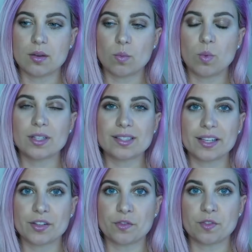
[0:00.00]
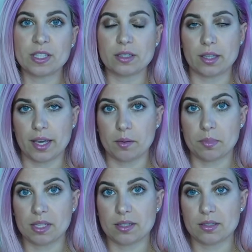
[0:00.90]
once I could feel again,
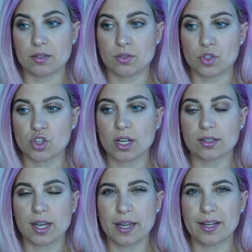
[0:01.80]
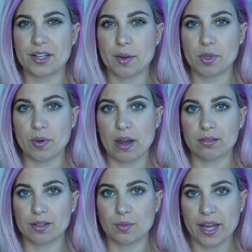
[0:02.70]
because those drugs kind of numb you
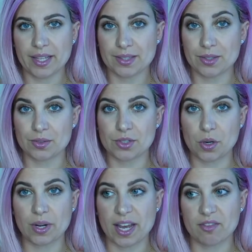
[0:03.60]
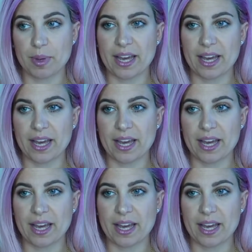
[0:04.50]
out in a way so you don't have